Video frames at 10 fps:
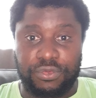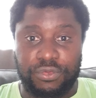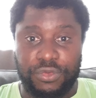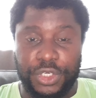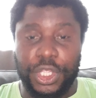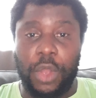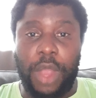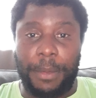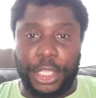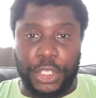You know
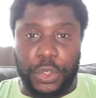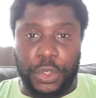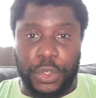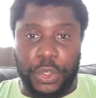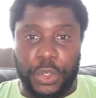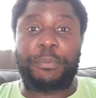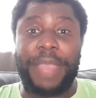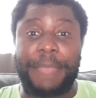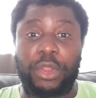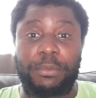what I'm going to do? I'm going to go with
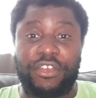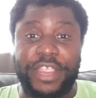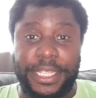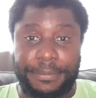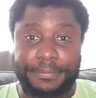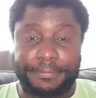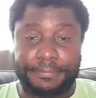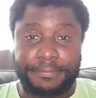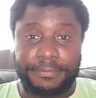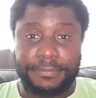Pablo Mari.
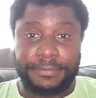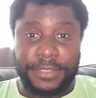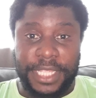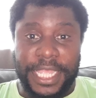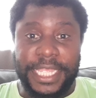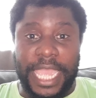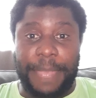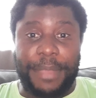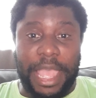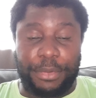Yeah,
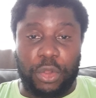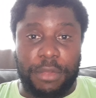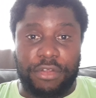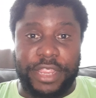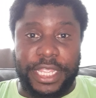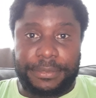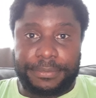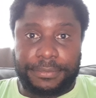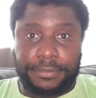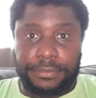Pablo Mari.
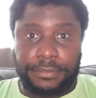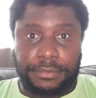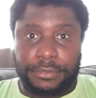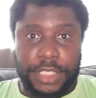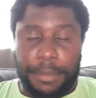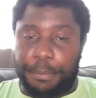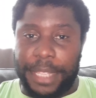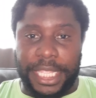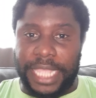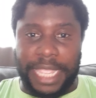
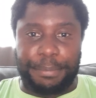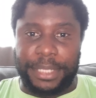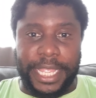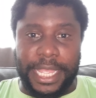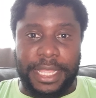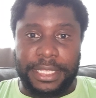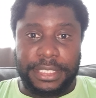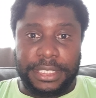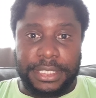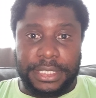Big game player.
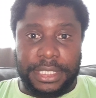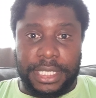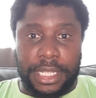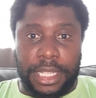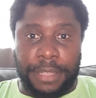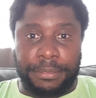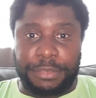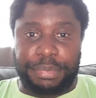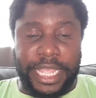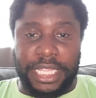
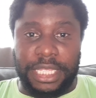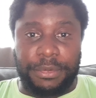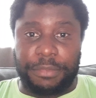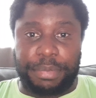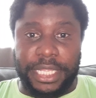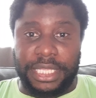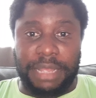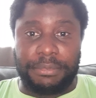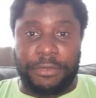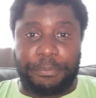He would have played a
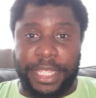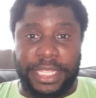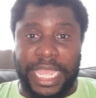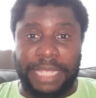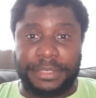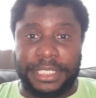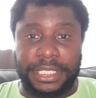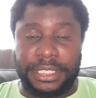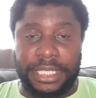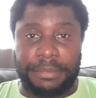number of big games
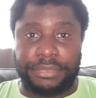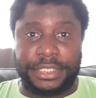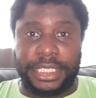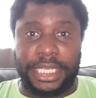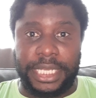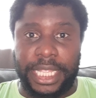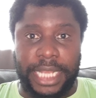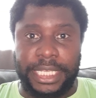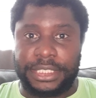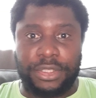in the Brazilian league.
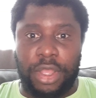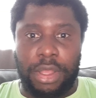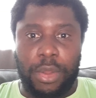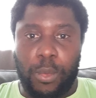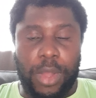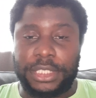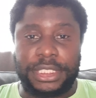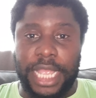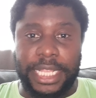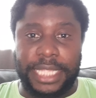And it's not
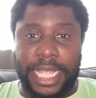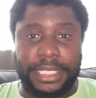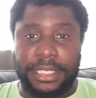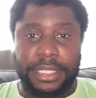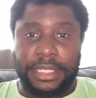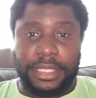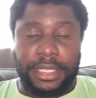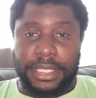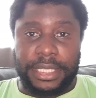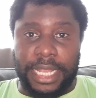one-sided, that
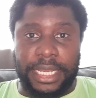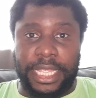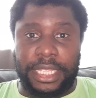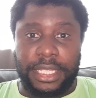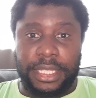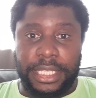league.